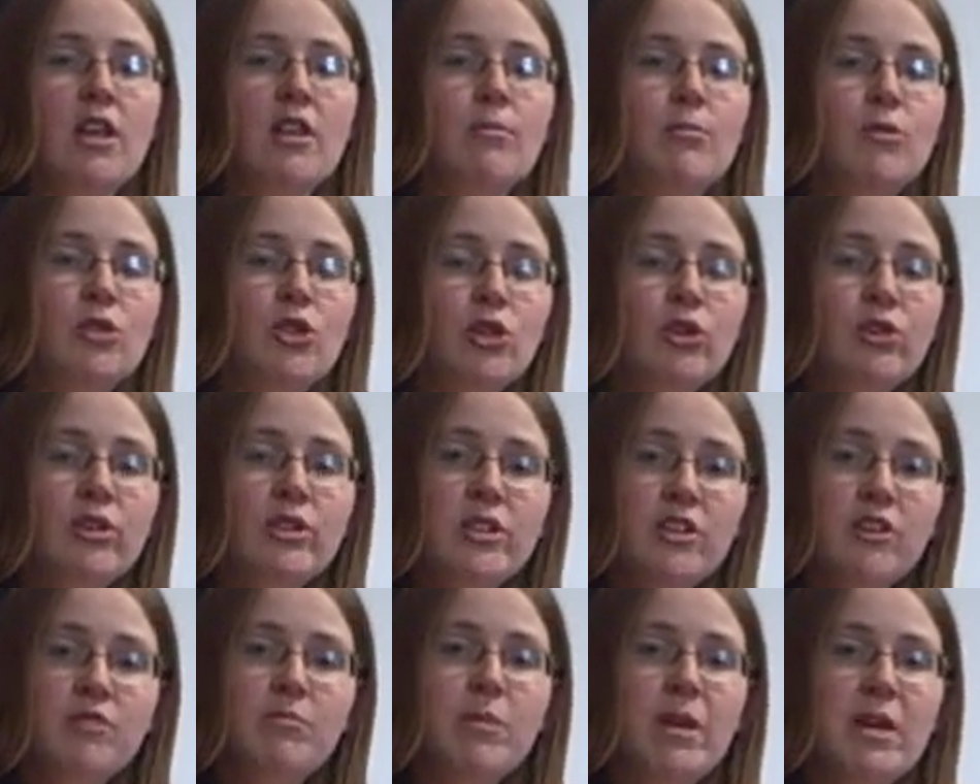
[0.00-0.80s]
The
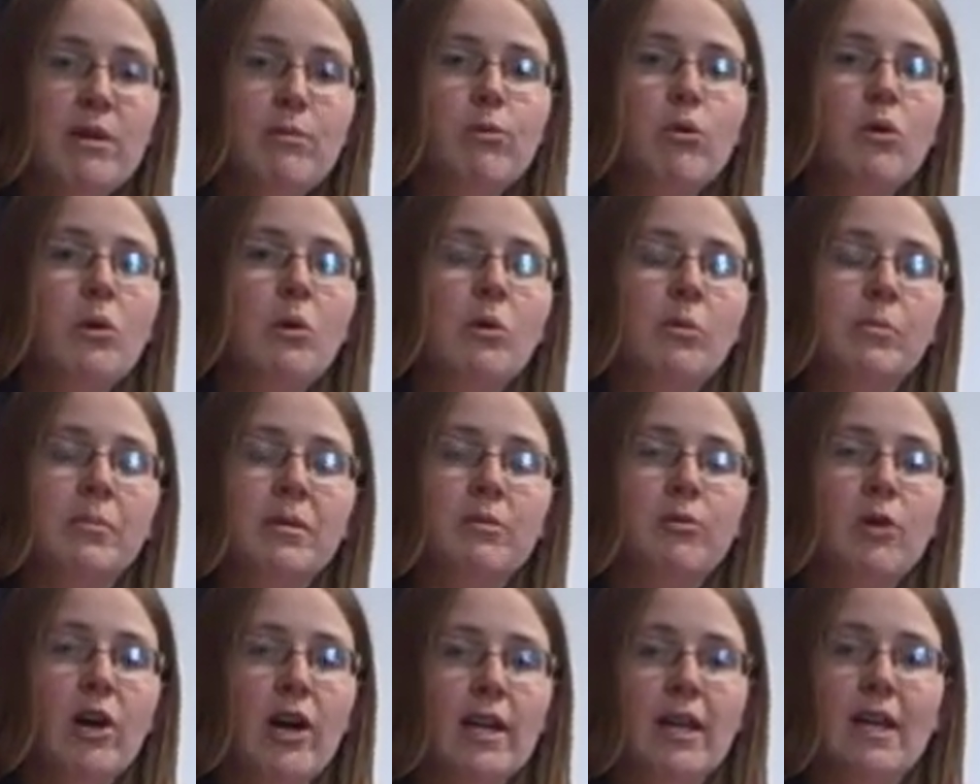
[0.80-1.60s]
majority of people will
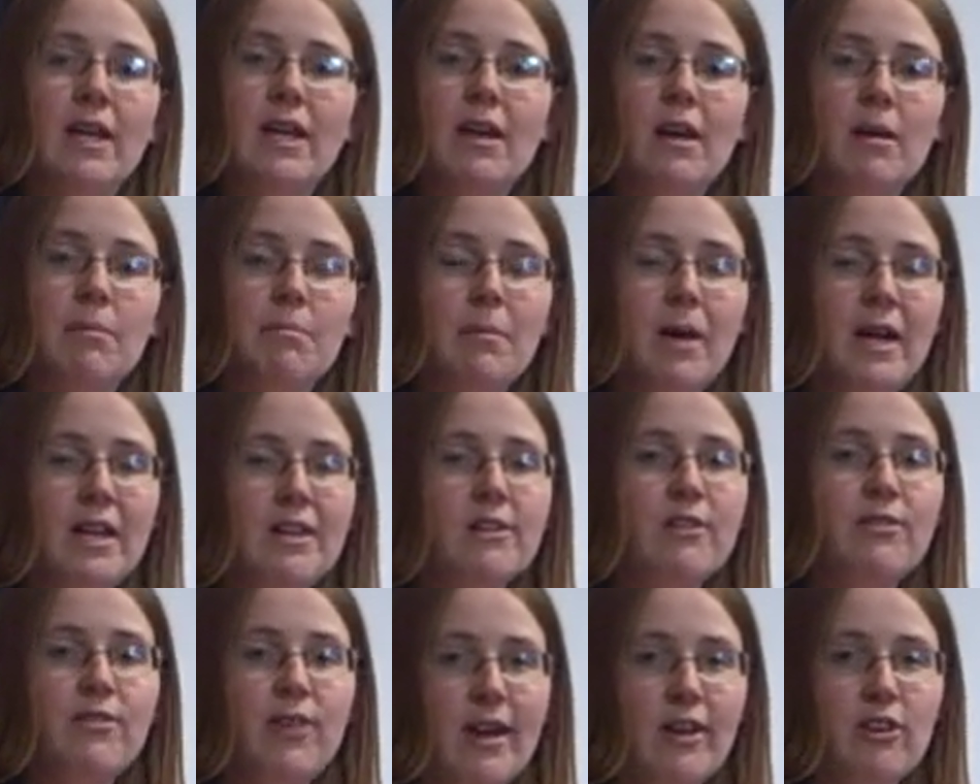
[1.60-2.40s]
be working in
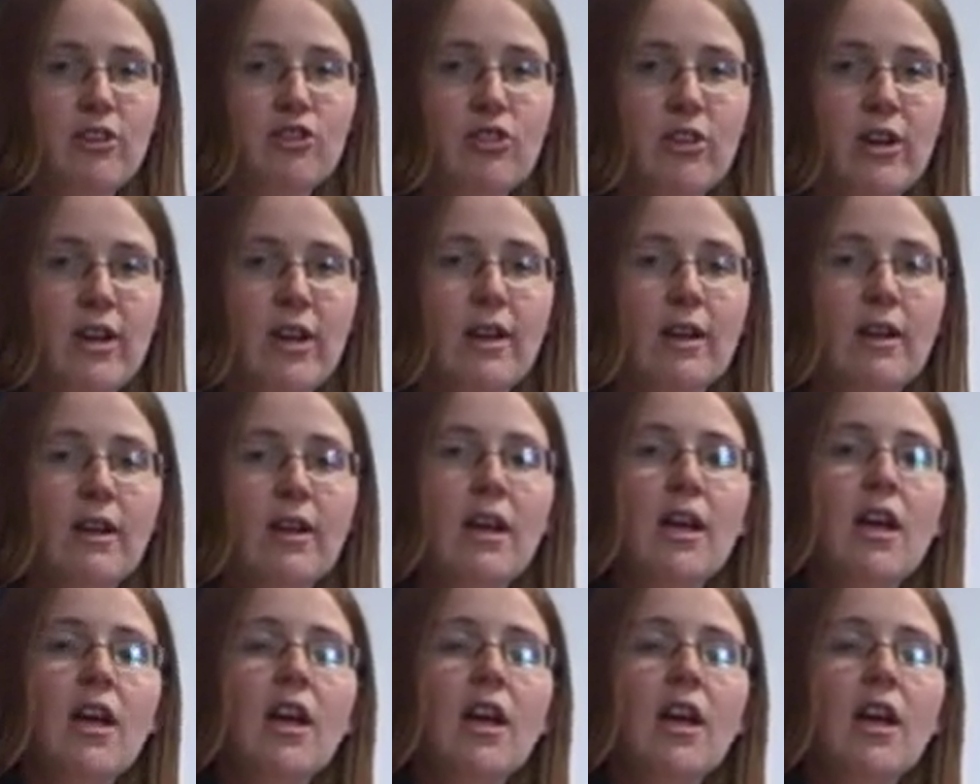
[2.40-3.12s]
manufacturing.